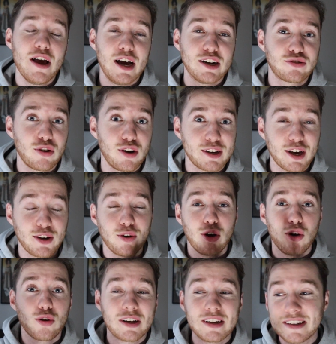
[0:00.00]
and try and get your
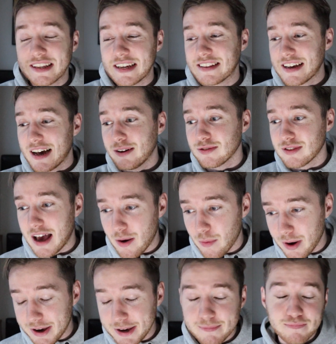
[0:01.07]
login details that
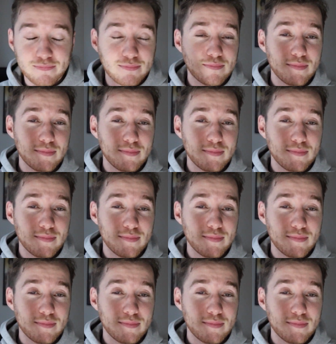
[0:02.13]
way.